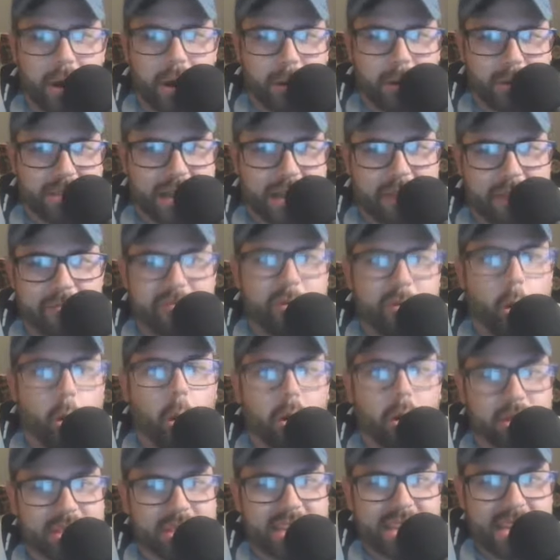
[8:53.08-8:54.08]
where it was like
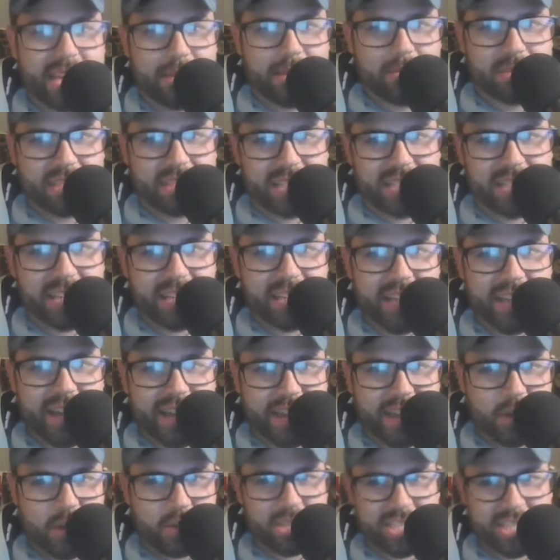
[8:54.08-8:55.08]
4 teams and
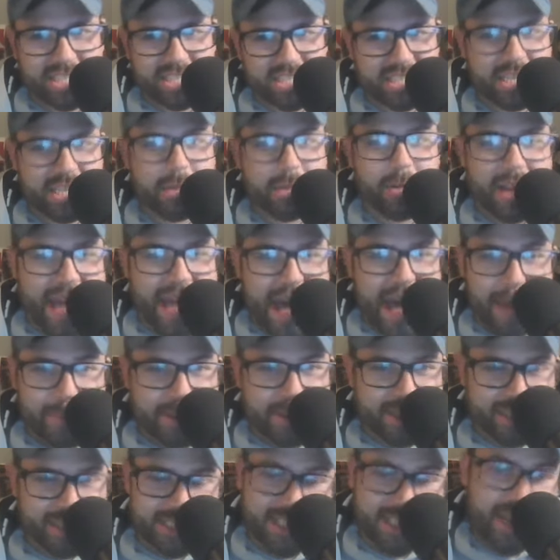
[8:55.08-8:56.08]
you just see what
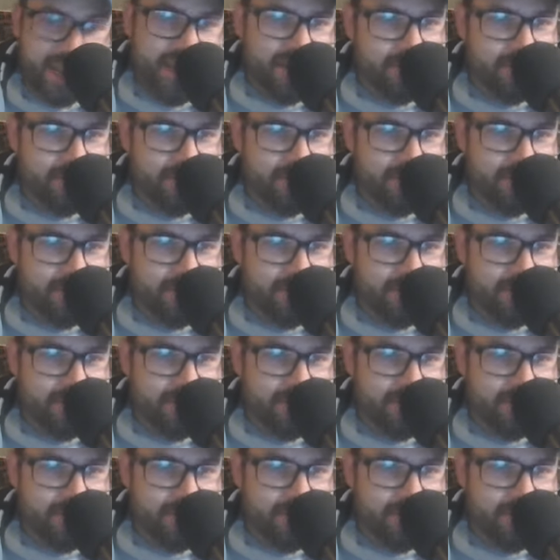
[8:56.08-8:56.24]
happens,